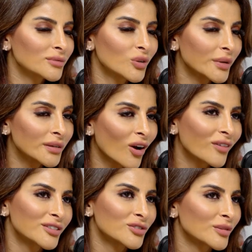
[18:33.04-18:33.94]
going to the
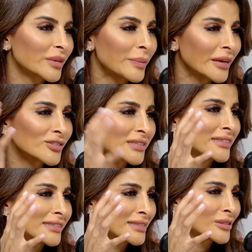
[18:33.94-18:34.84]
office or something, I might just
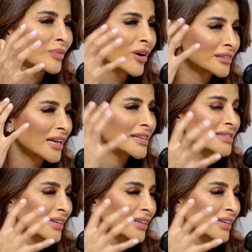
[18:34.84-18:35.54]
need to listen to a podcast